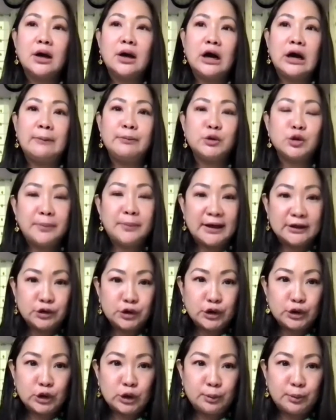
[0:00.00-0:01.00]
to
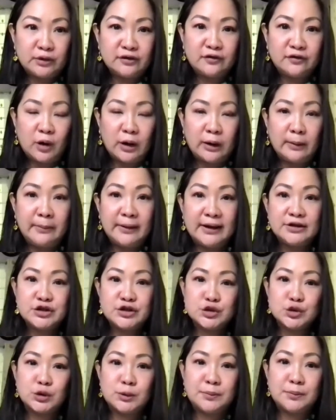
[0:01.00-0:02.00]
better their performance
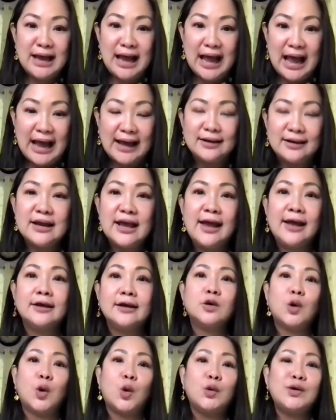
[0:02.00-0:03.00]
should be had,
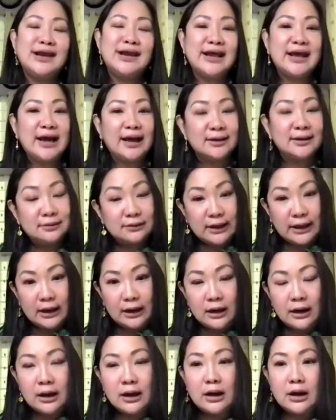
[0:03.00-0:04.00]
and only
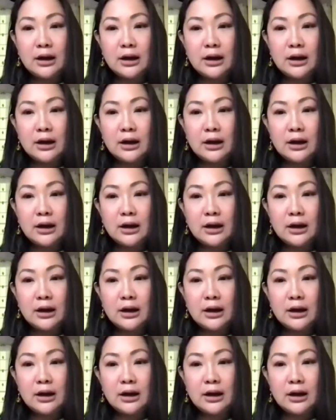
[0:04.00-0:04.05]
until